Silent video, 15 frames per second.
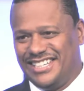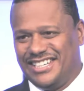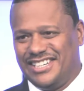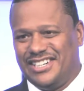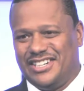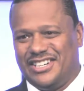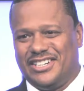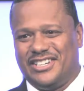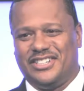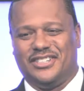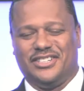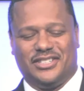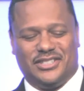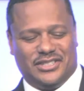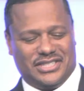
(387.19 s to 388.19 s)

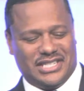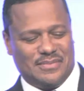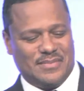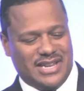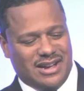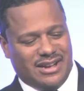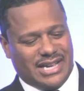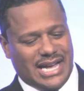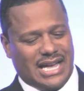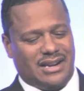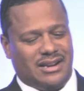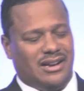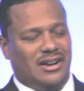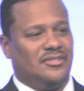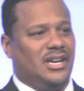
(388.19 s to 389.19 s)
Oh, some of y'all got it
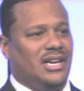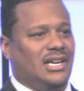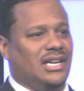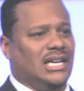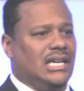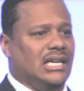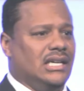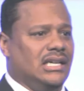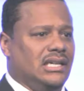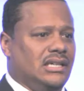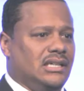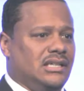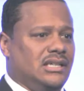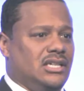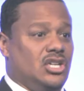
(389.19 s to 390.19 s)
already.
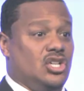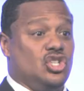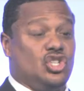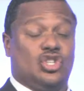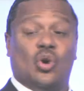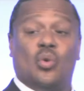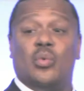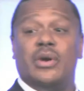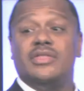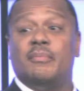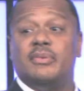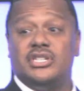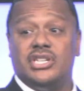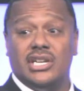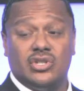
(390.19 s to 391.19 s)
So when the
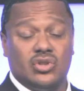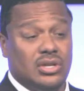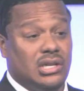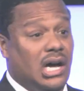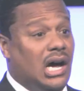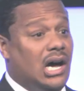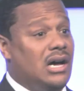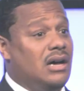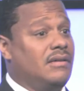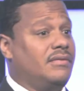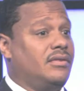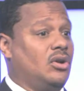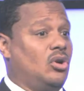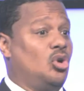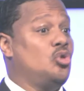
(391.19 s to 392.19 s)
potential of
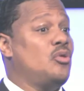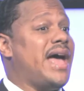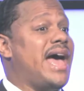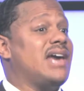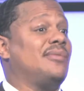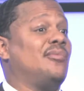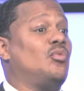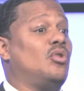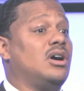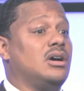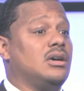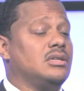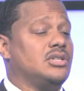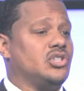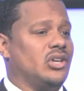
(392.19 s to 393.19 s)
who Adam
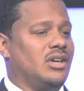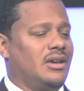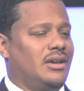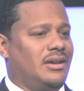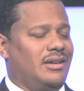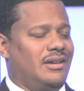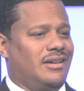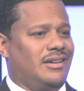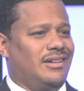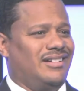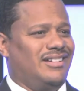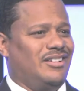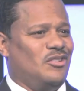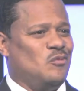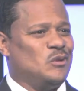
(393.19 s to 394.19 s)
was
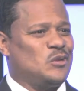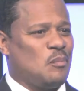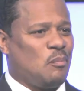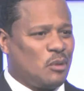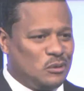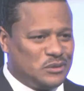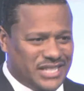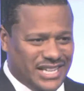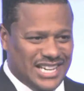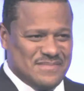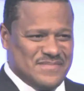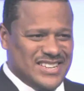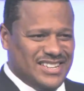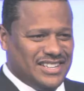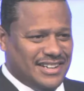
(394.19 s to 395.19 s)
approaching
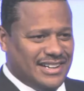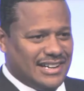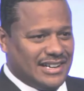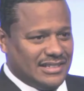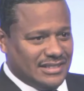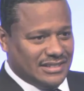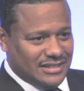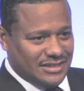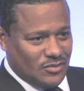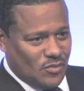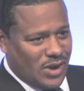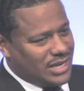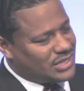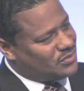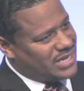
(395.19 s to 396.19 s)
him in the garden,
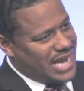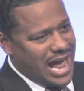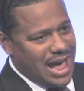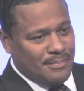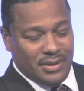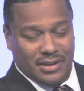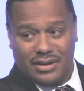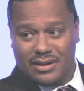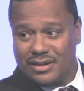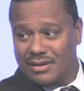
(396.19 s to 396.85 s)
watch what happened.